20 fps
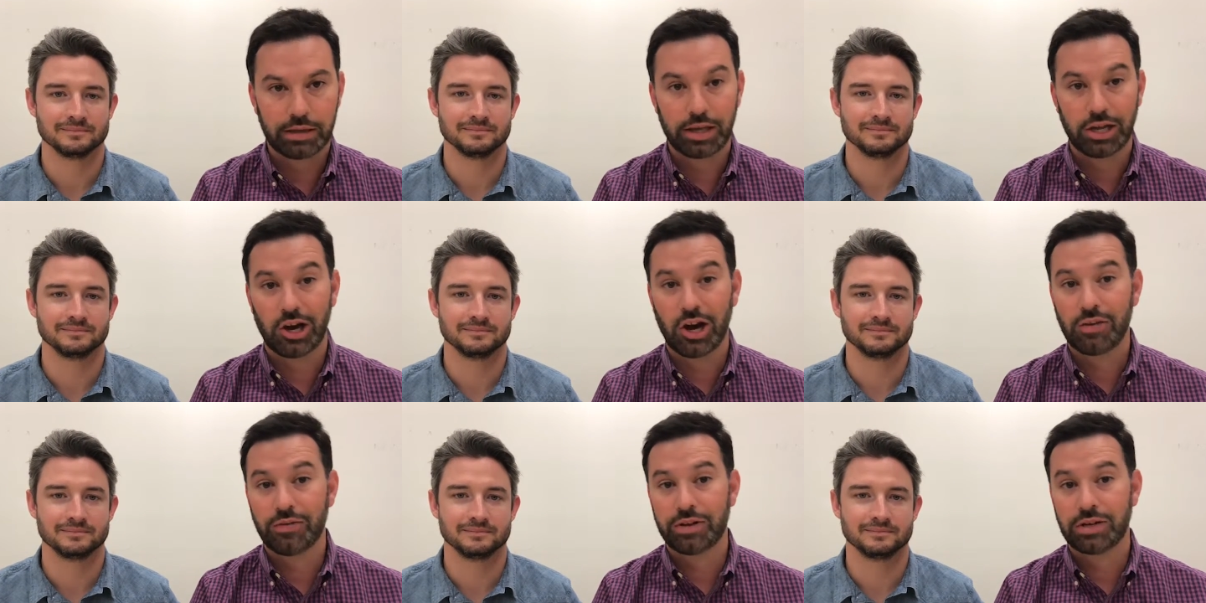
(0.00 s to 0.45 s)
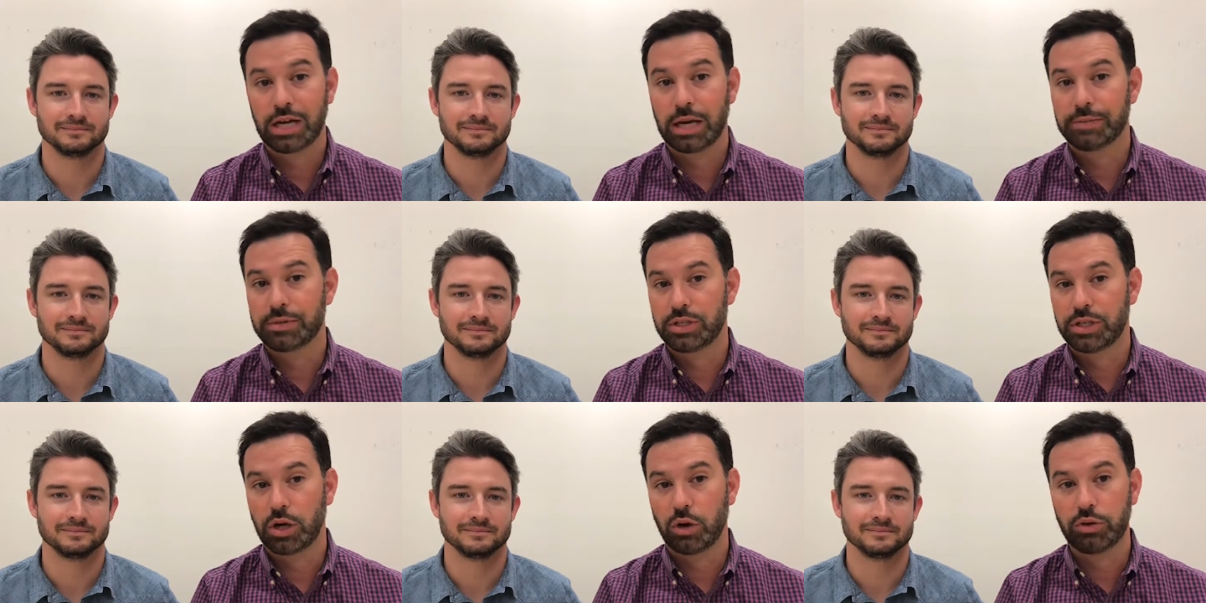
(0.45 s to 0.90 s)
Speaker 1: They
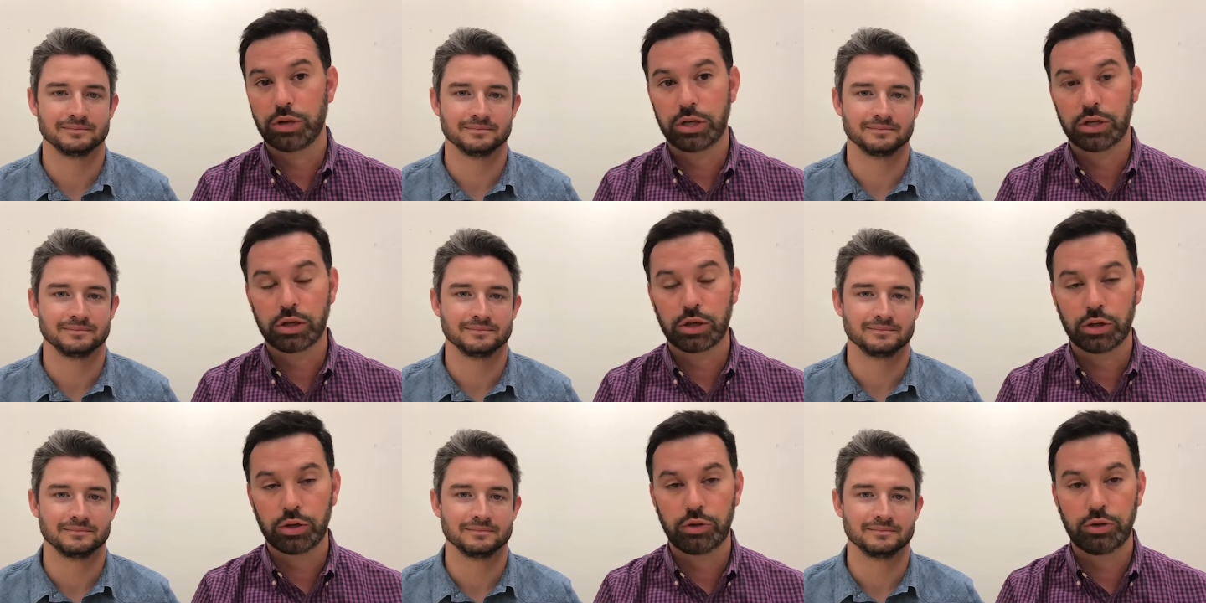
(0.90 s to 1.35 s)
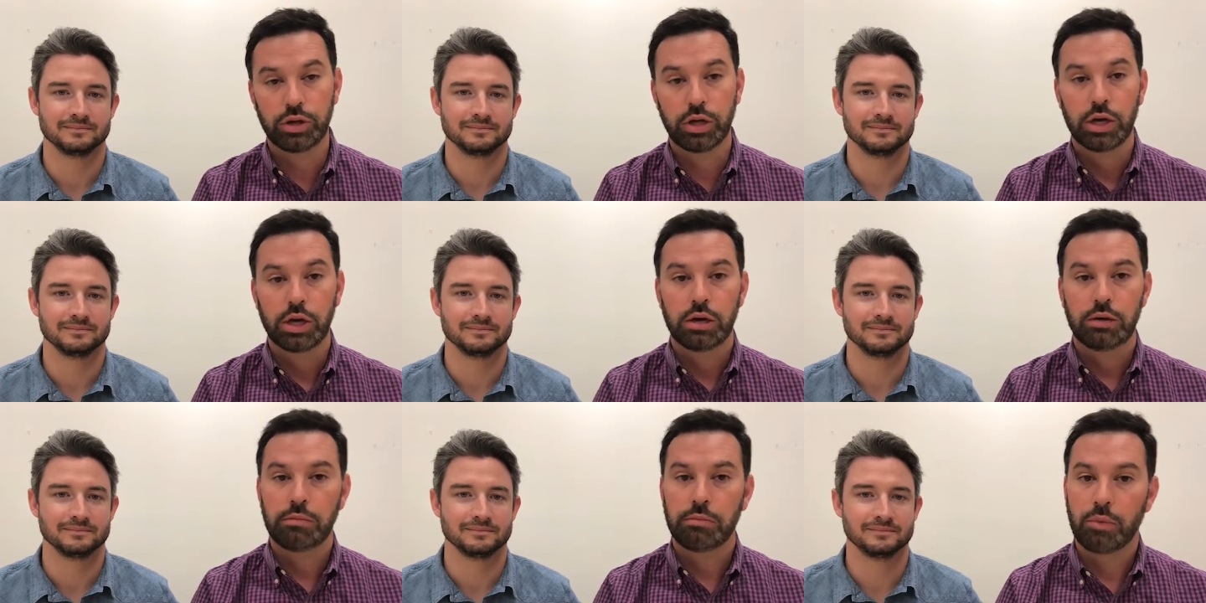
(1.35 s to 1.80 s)
oftentimes don't include
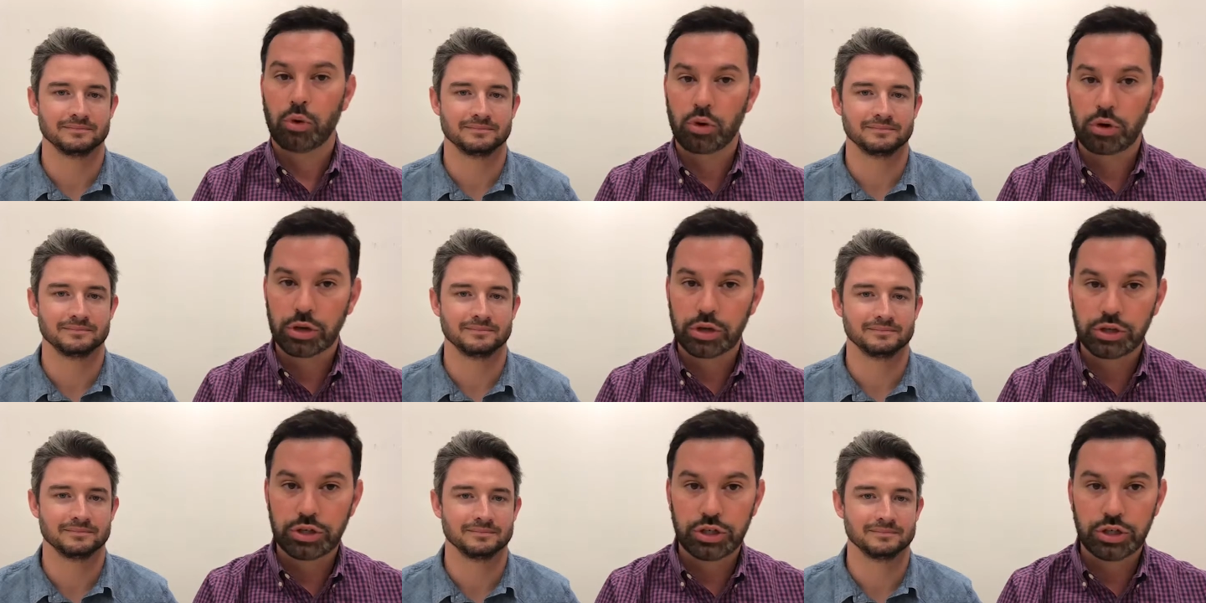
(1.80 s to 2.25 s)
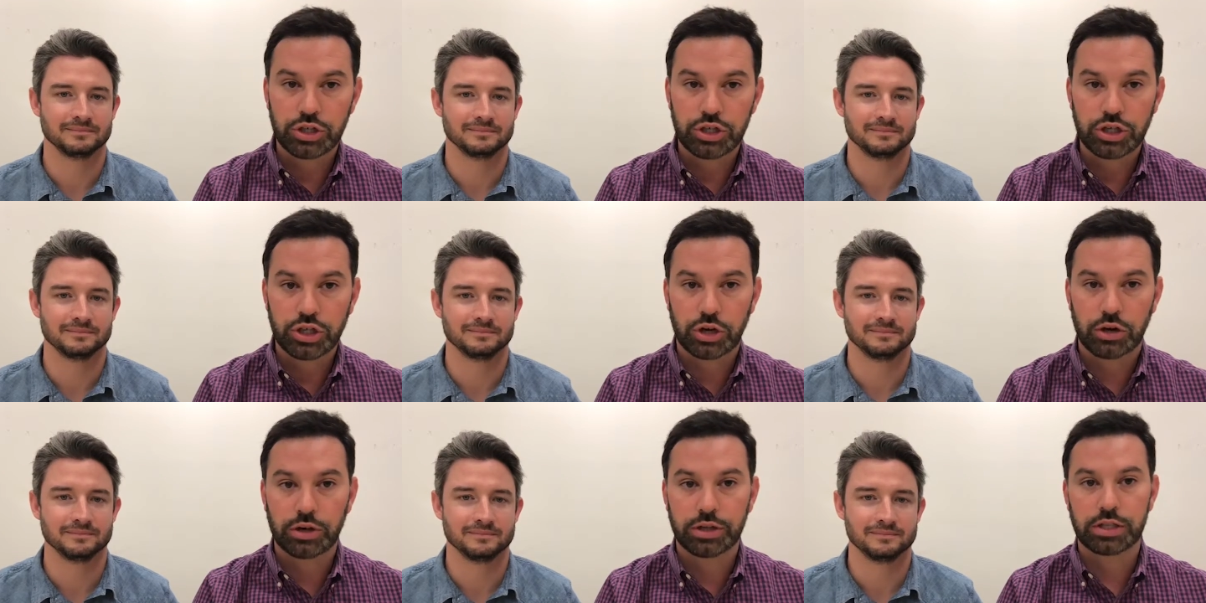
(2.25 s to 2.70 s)
mortgage
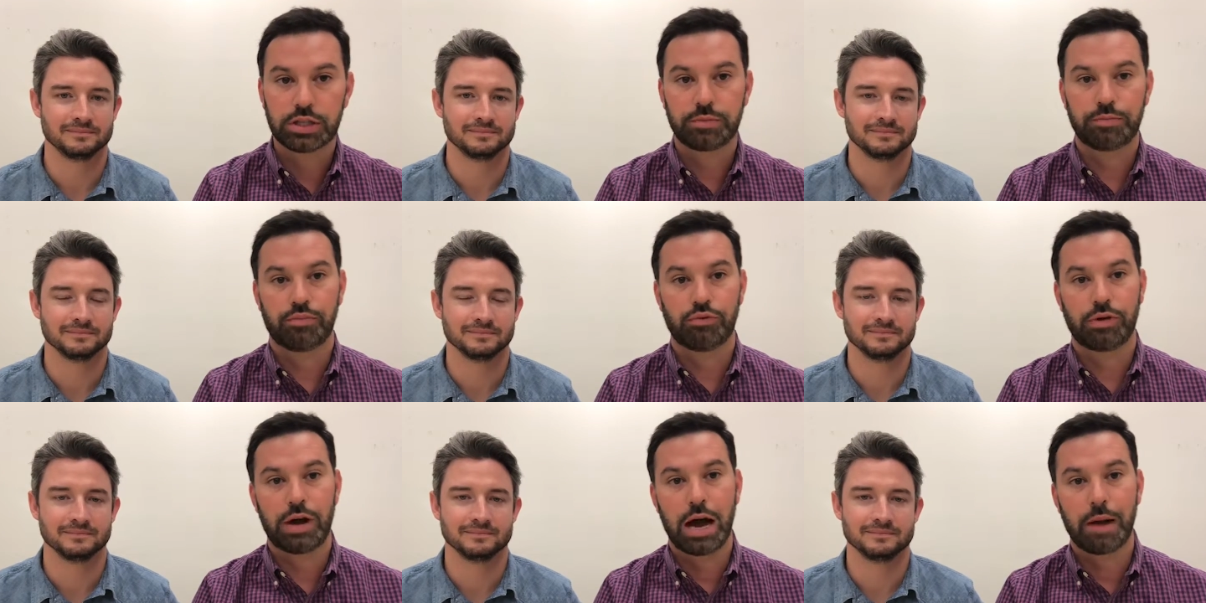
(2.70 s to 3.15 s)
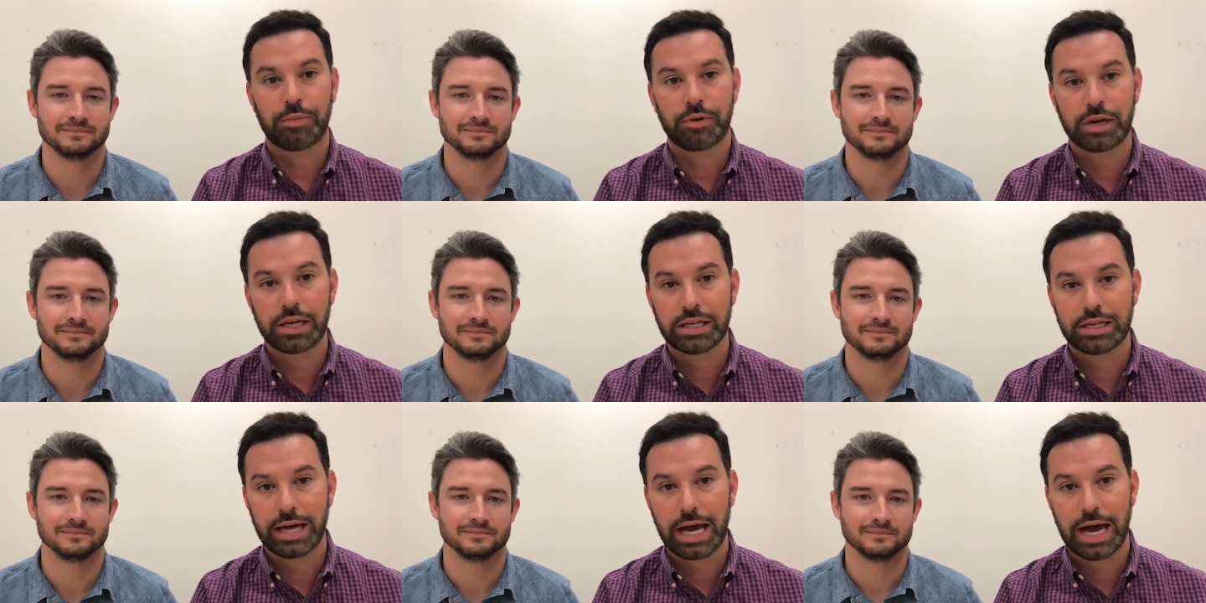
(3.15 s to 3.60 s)
insurance,
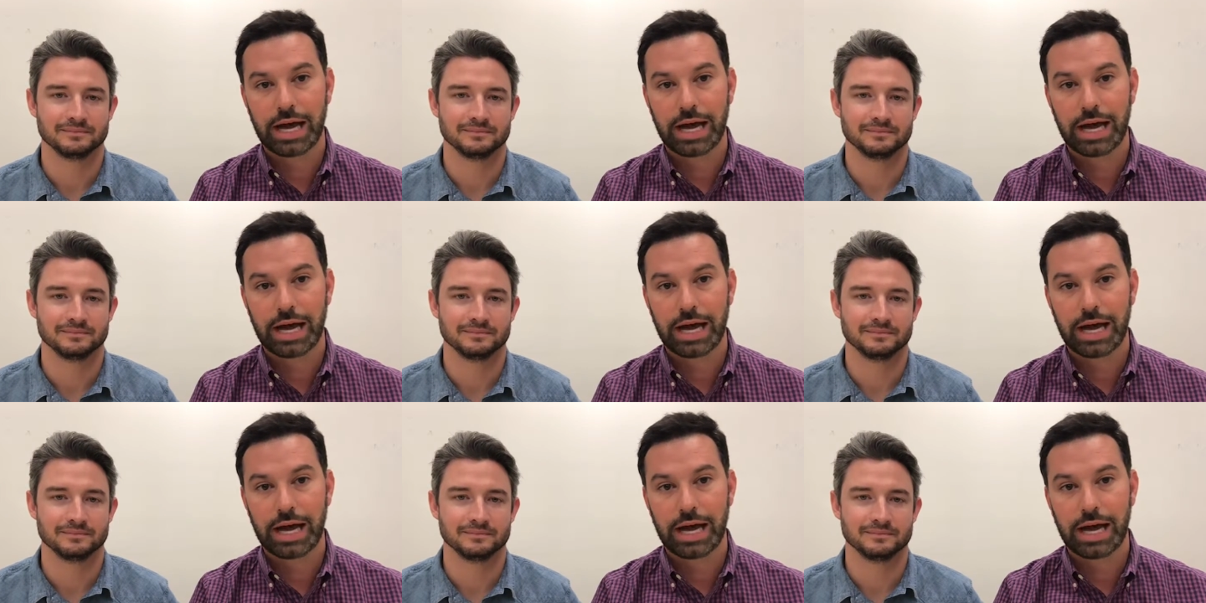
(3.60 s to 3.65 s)
property